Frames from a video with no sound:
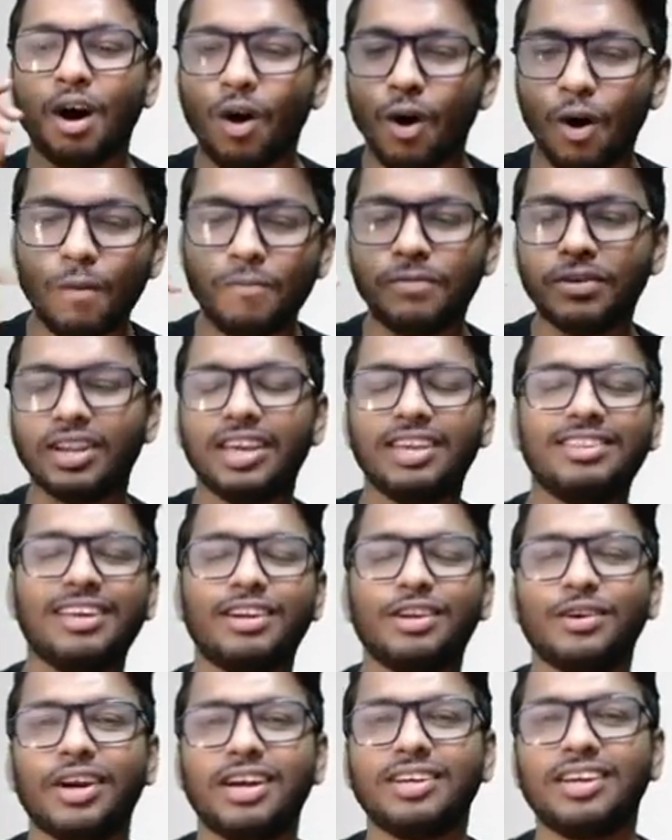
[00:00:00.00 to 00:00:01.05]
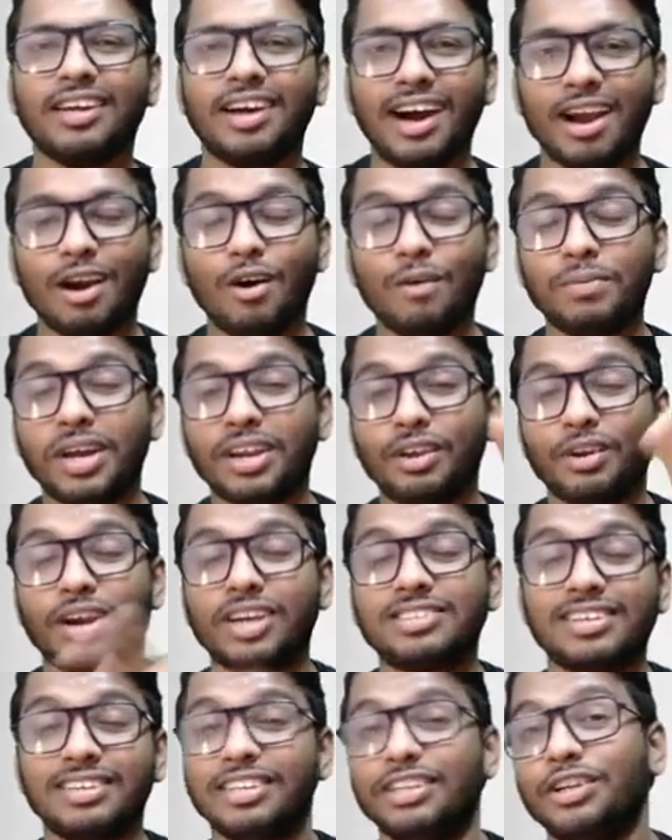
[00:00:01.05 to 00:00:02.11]
Hopefully that you guys, I hope that you
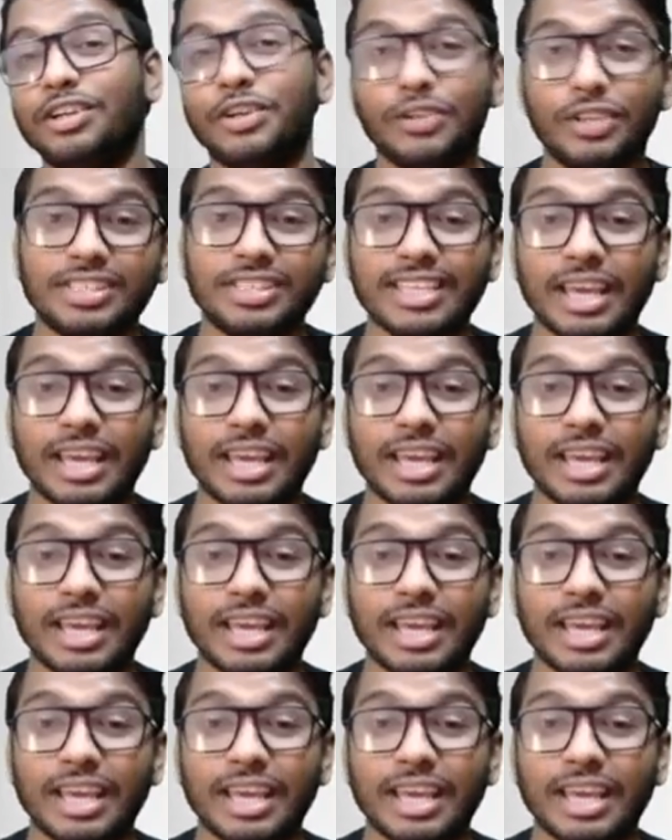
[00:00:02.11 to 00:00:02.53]
guys continue to do the